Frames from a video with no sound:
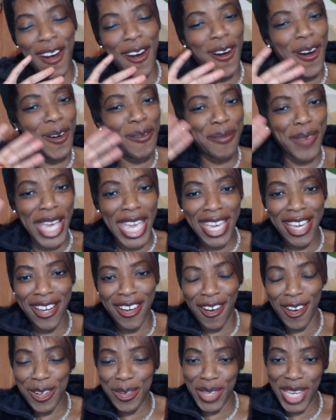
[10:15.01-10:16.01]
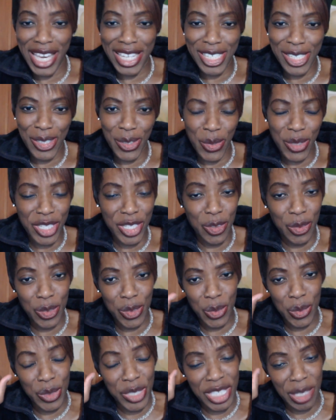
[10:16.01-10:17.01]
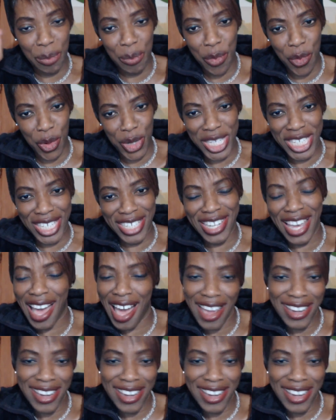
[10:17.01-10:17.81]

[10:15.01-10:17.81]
oh my god we are so so so supported